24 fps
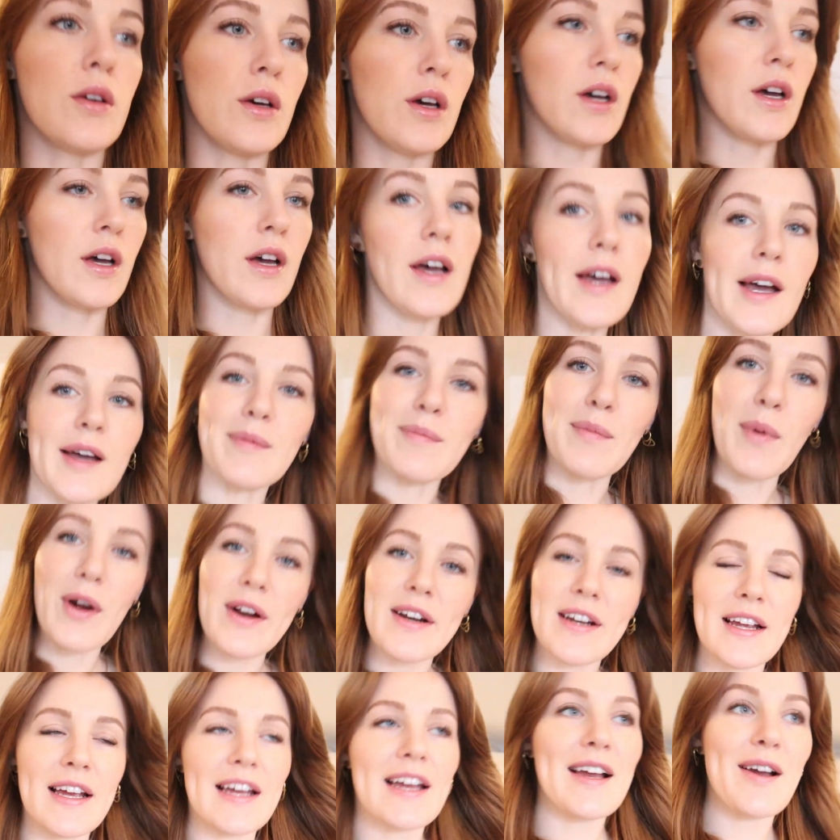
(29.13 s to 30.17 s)
Good
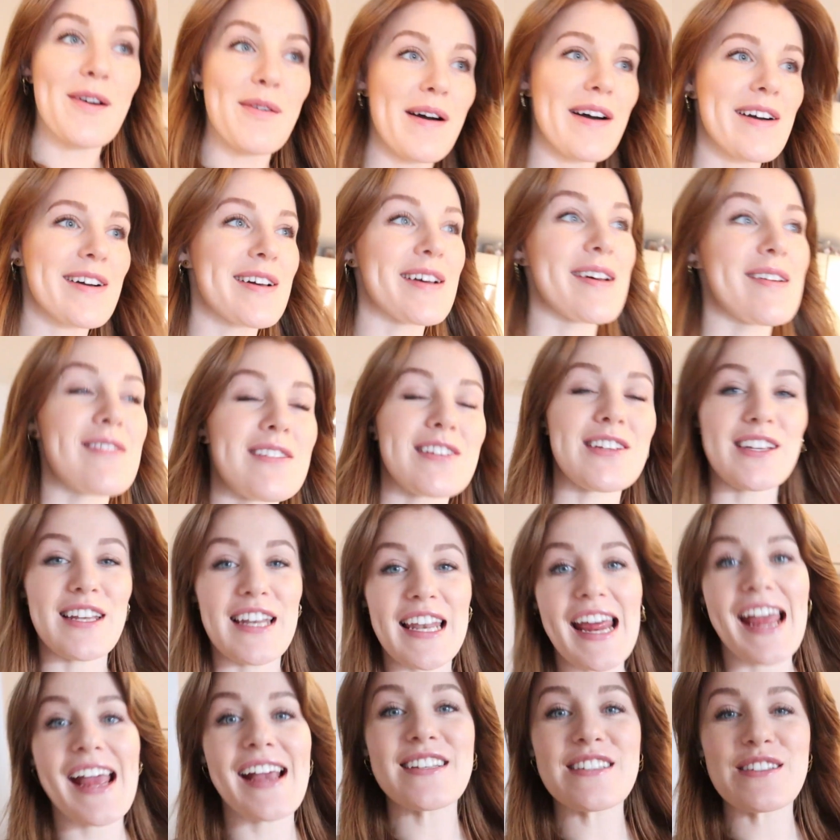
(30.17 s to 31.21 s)
morning, welcome to
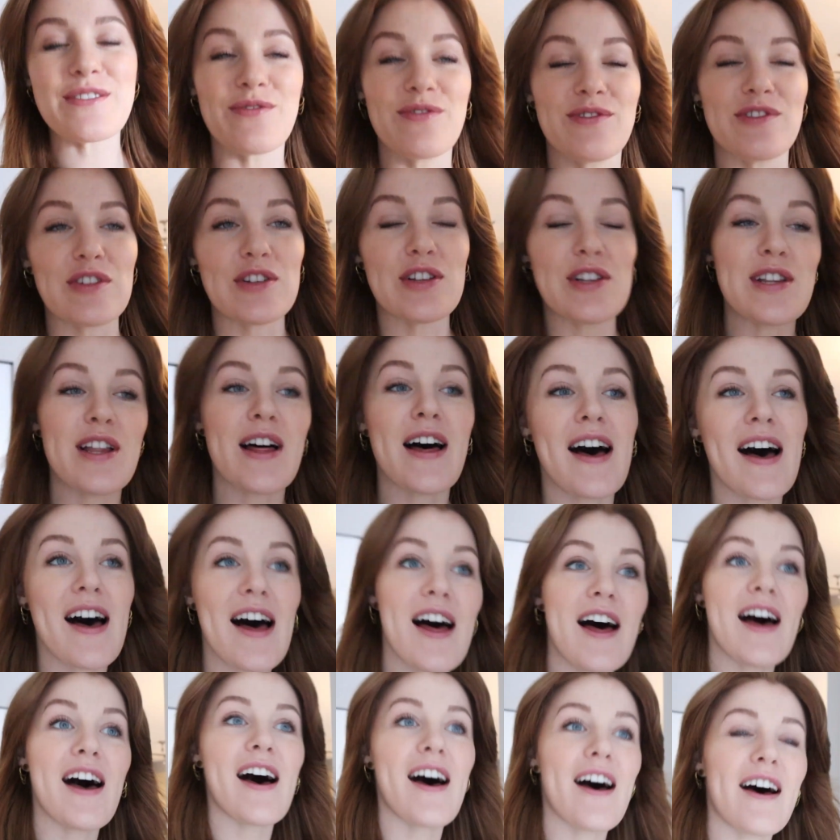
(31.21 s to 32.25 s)
today's
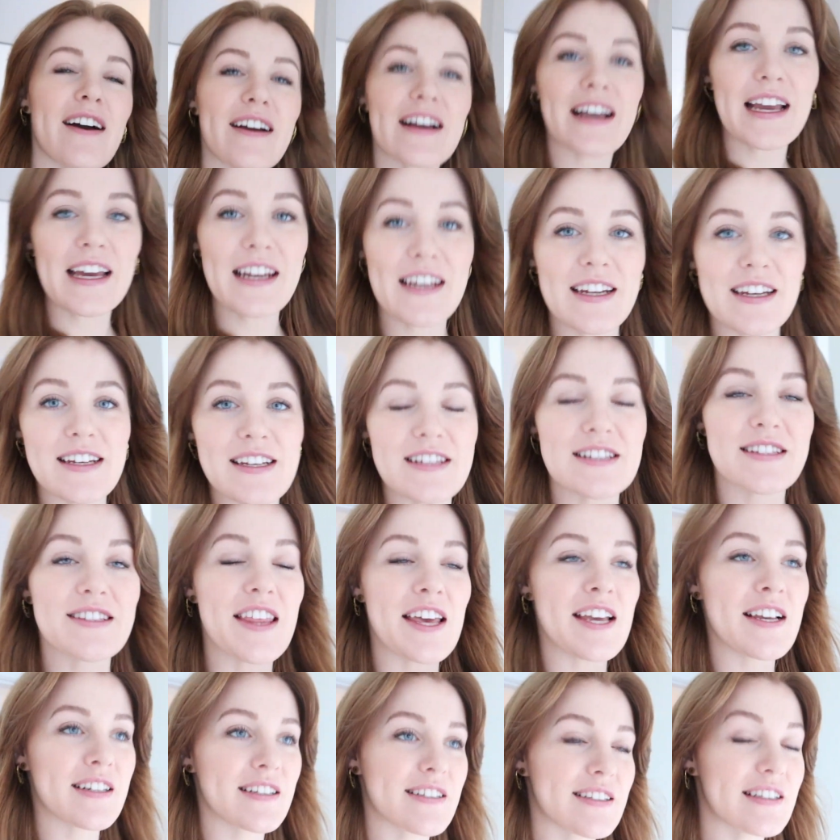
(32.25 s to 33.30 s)
vlog. It is
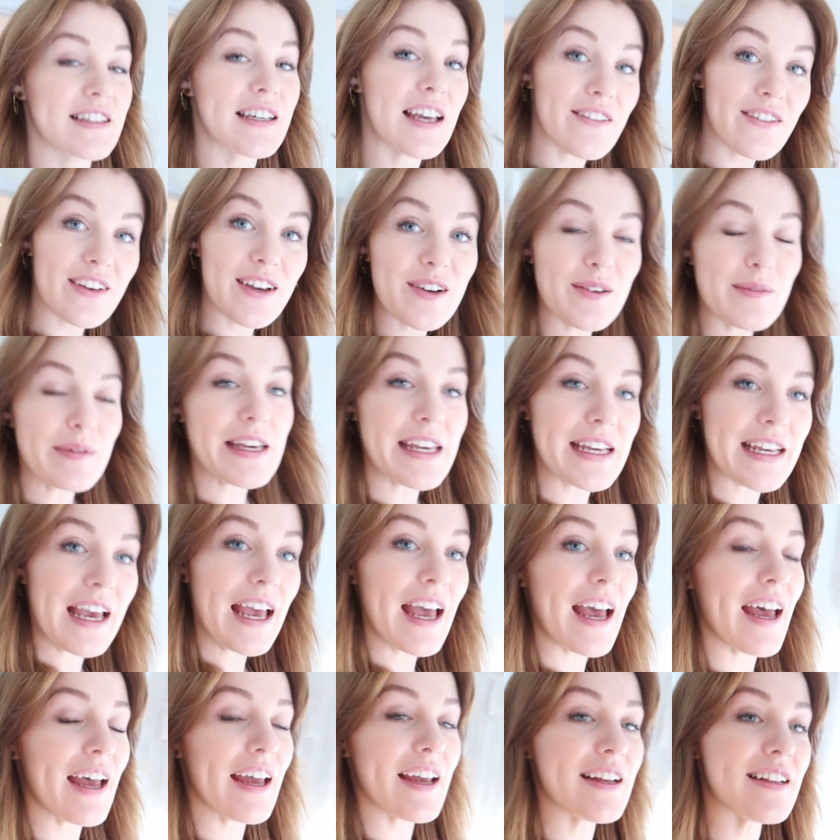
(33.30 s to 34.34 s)
Thanksgiving
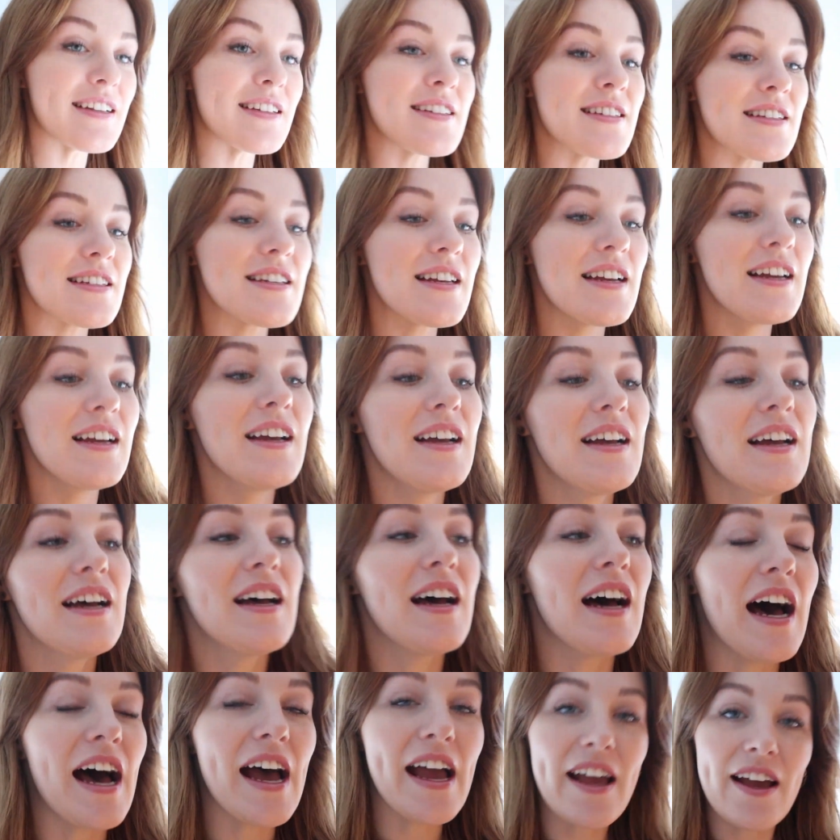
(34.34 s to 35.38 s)
weekend.
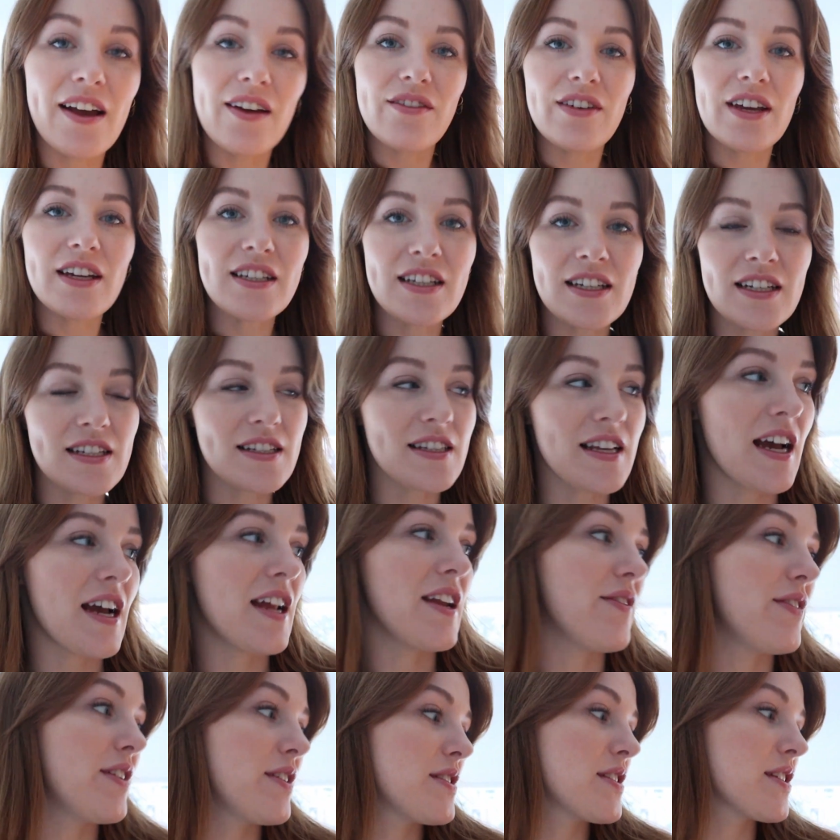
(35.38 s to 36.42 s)
I have yet to
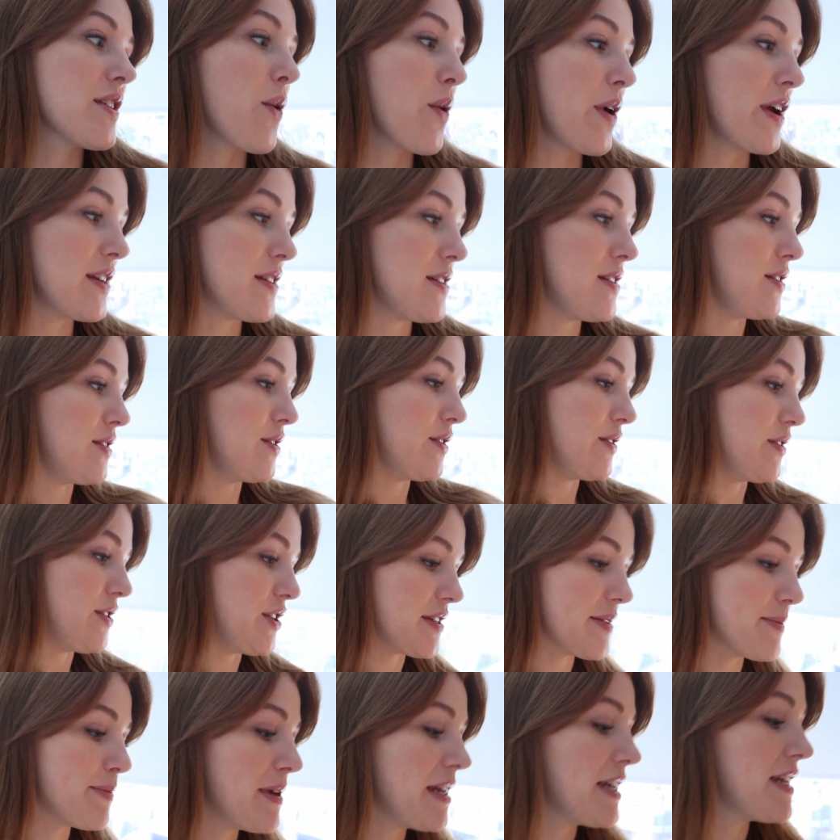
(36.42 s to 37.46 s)
decide if it's going to
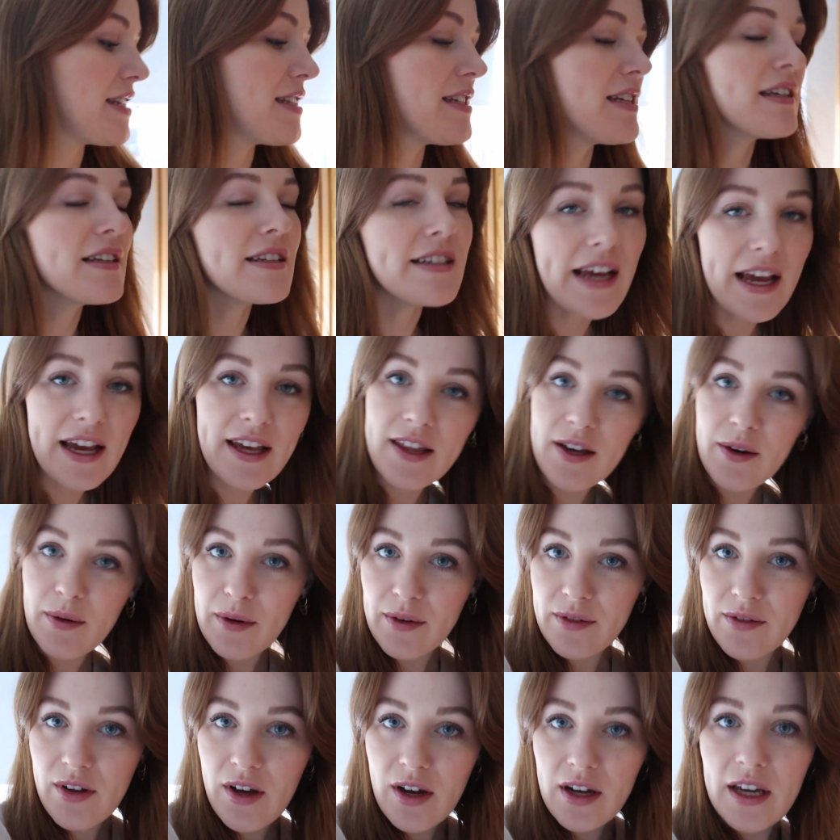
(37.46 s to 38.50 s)
just be today that
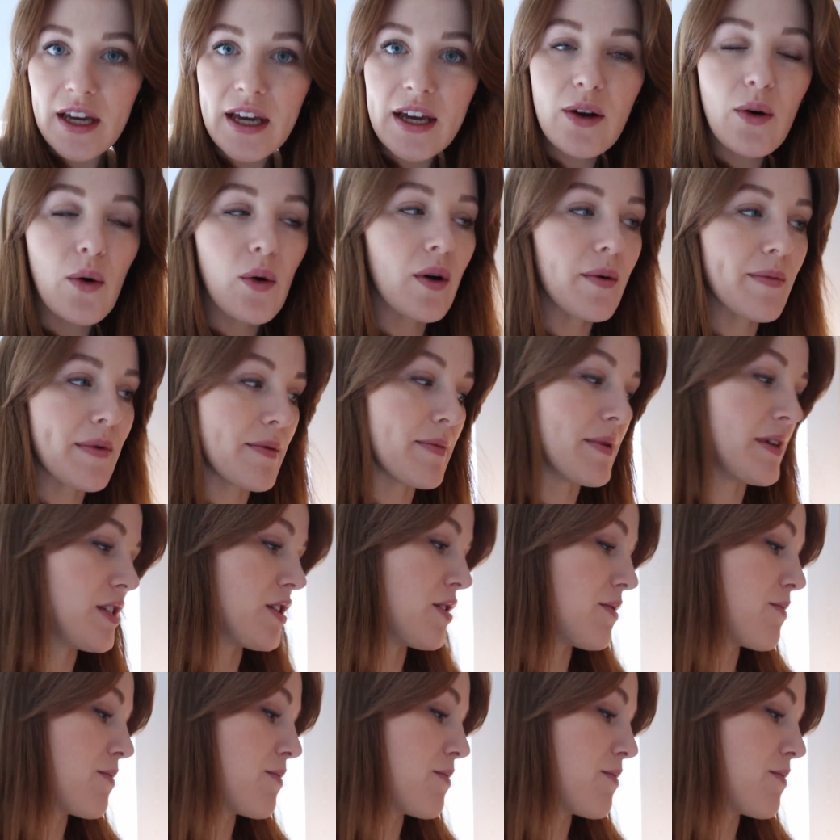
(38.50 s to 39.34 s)
we're vlogging or maybe